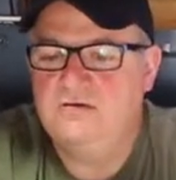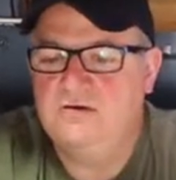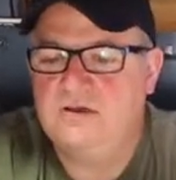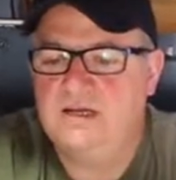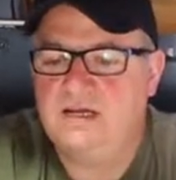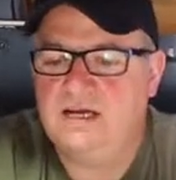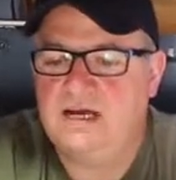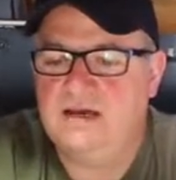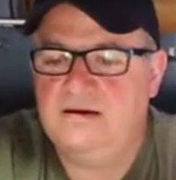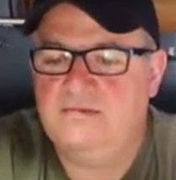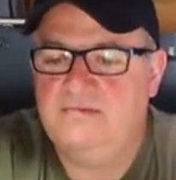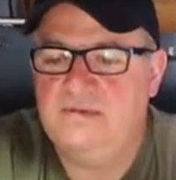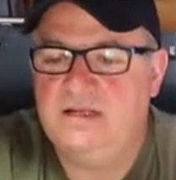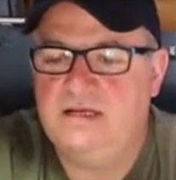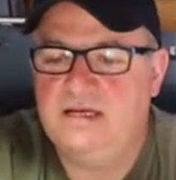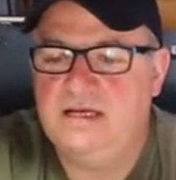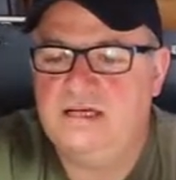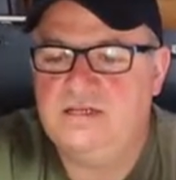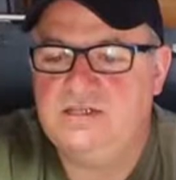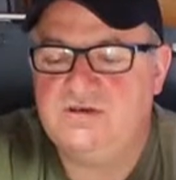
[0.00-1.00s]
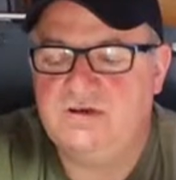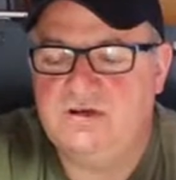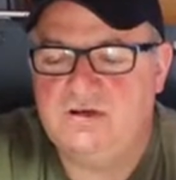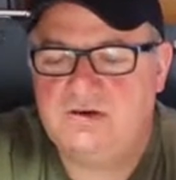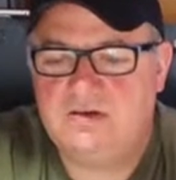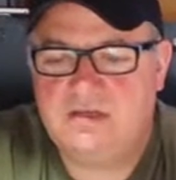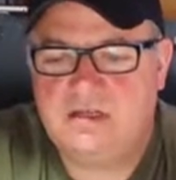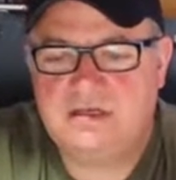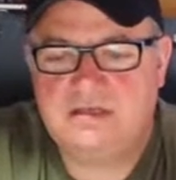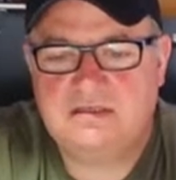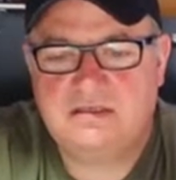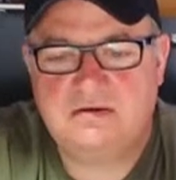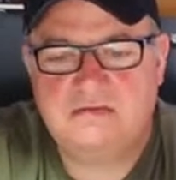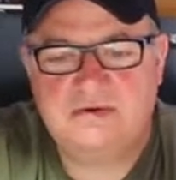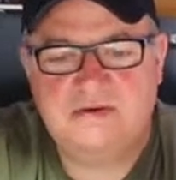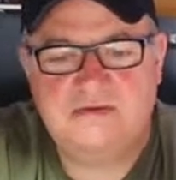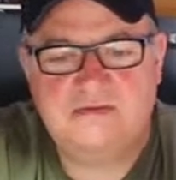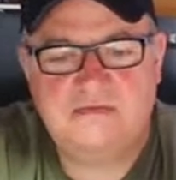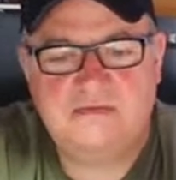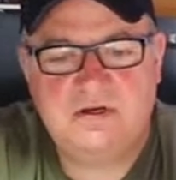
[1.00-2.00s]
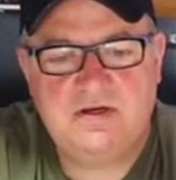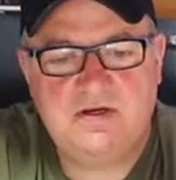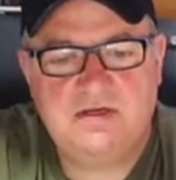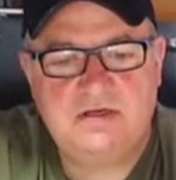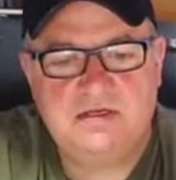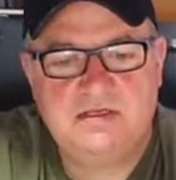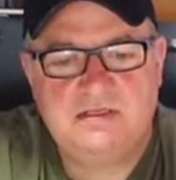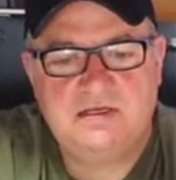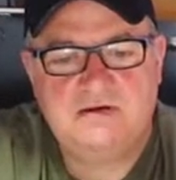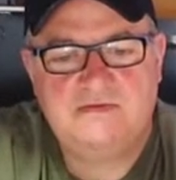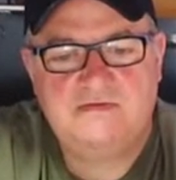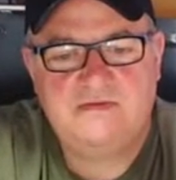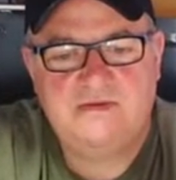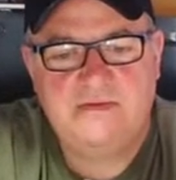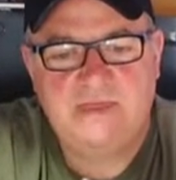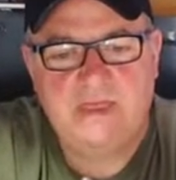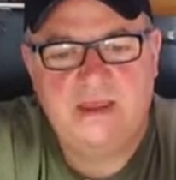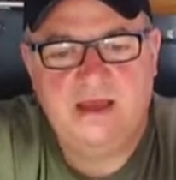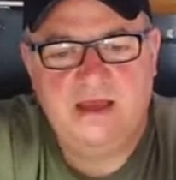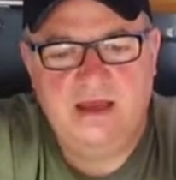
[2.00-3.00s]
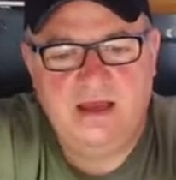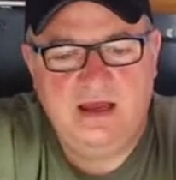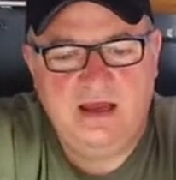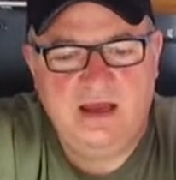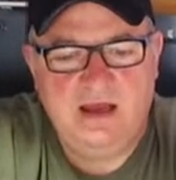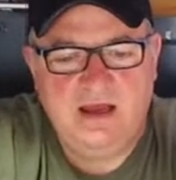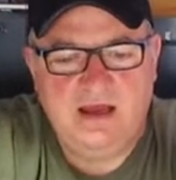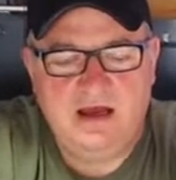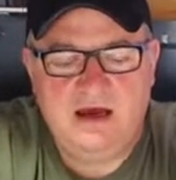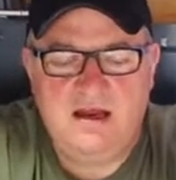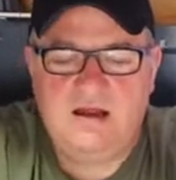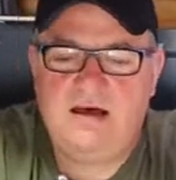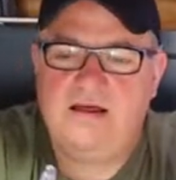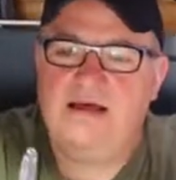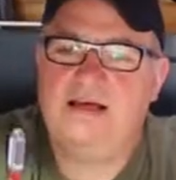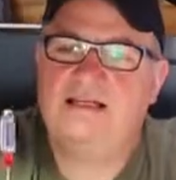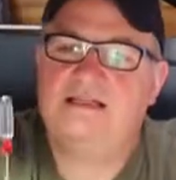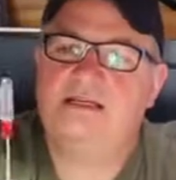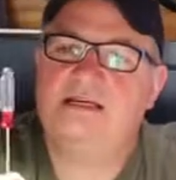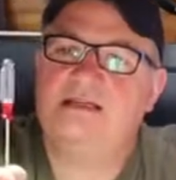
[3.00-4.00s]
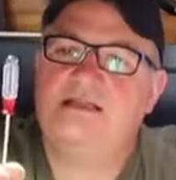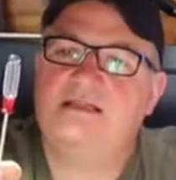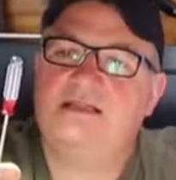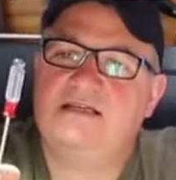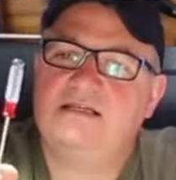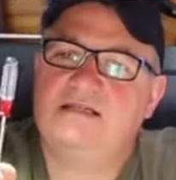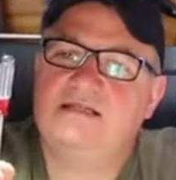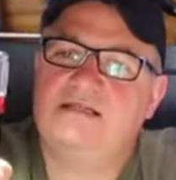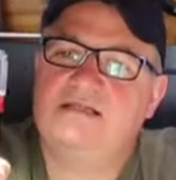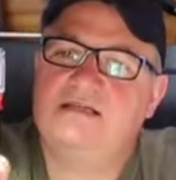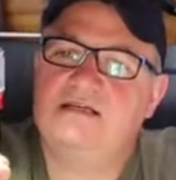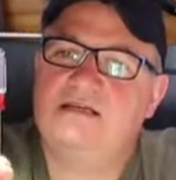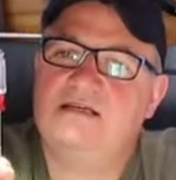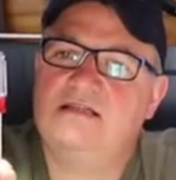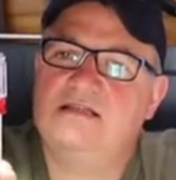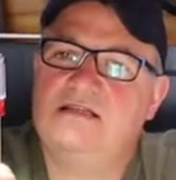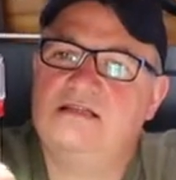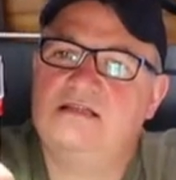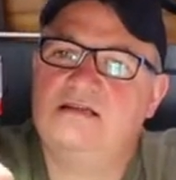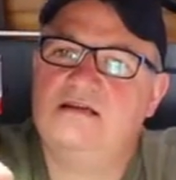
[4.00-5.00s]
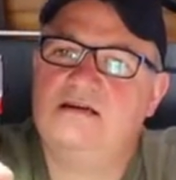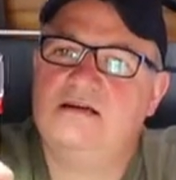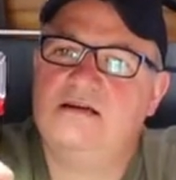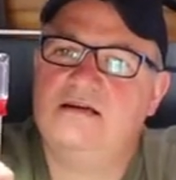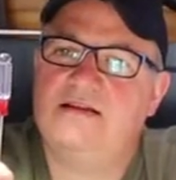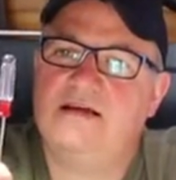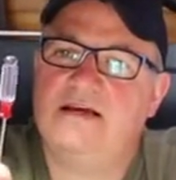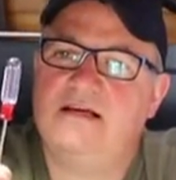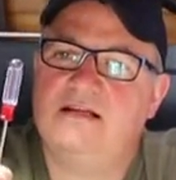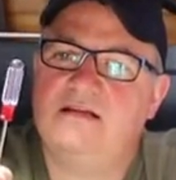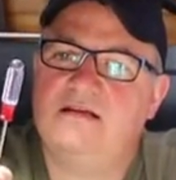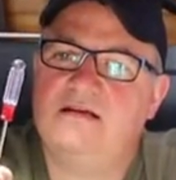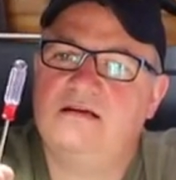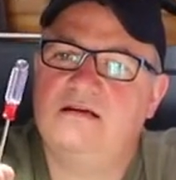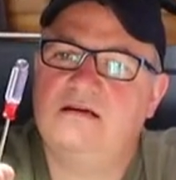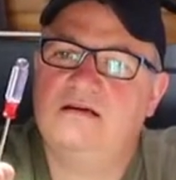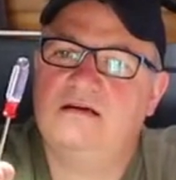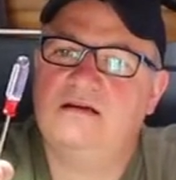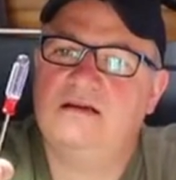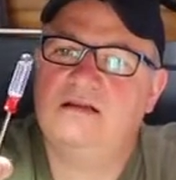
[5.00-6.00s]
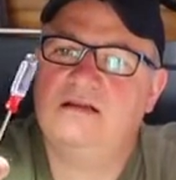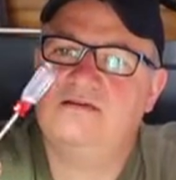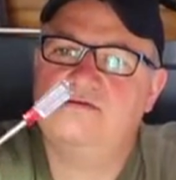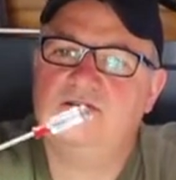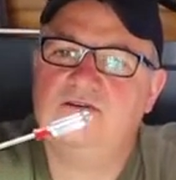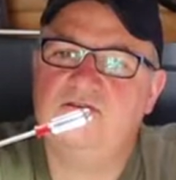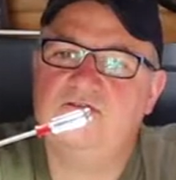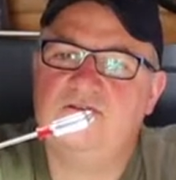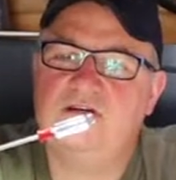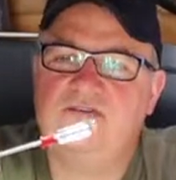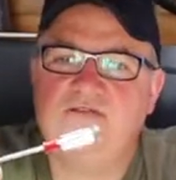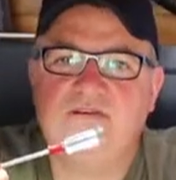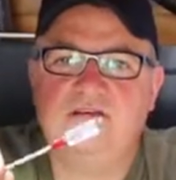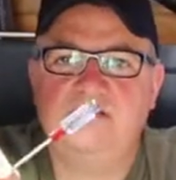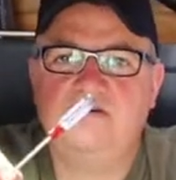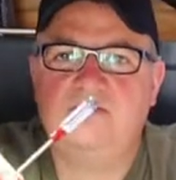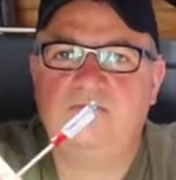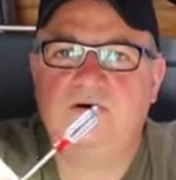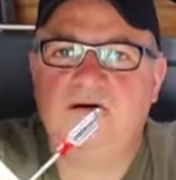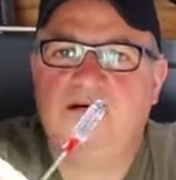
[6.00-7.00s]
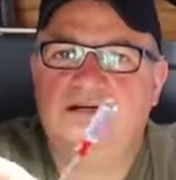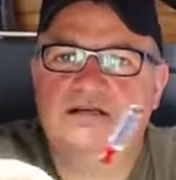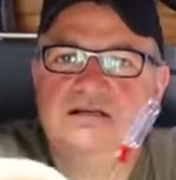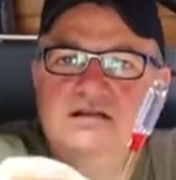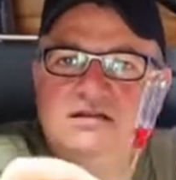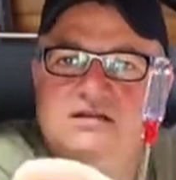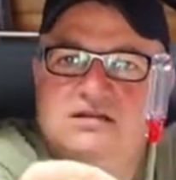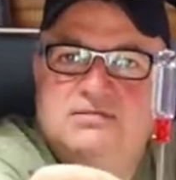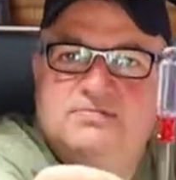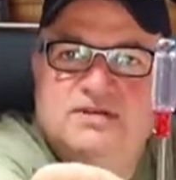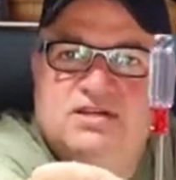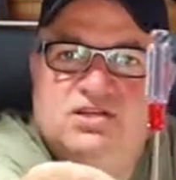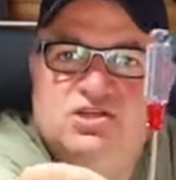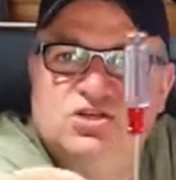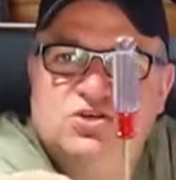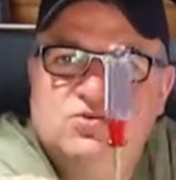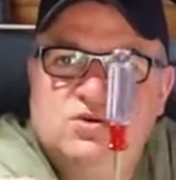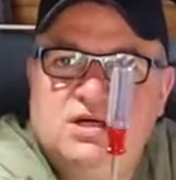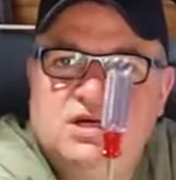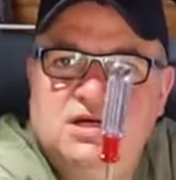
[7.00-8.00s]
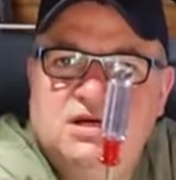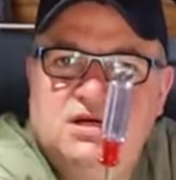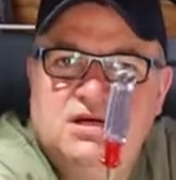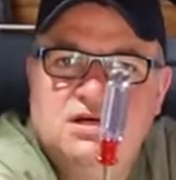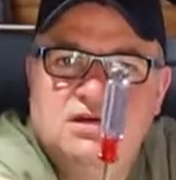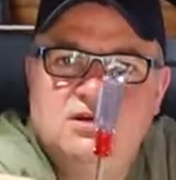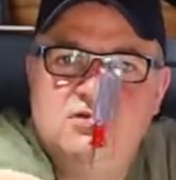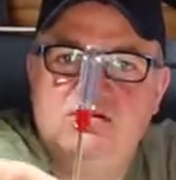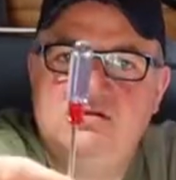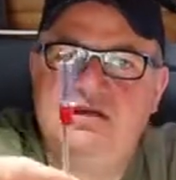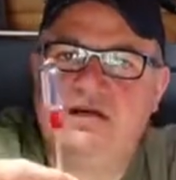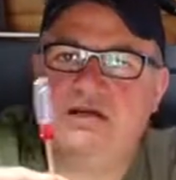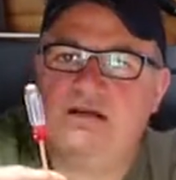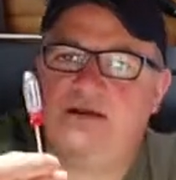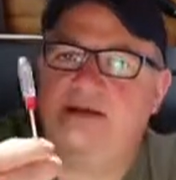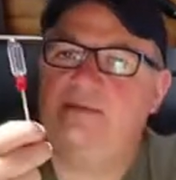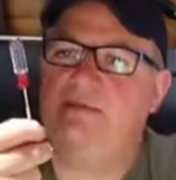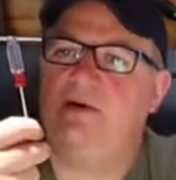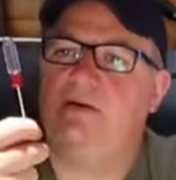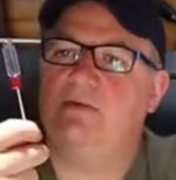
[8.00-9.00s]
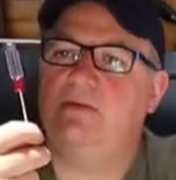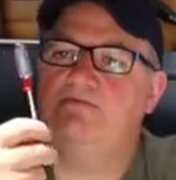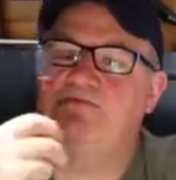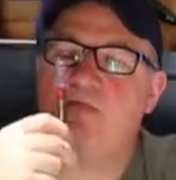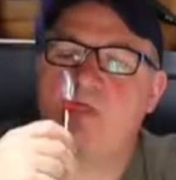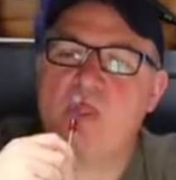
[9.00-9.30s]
with a bit of heat shrink on the end to stop you from hurting yourself I like that. It's, it's, it's, uh, I like that. I like that screwdriver, don't know why, it just looks a bit chewy. Looks like a lollipop.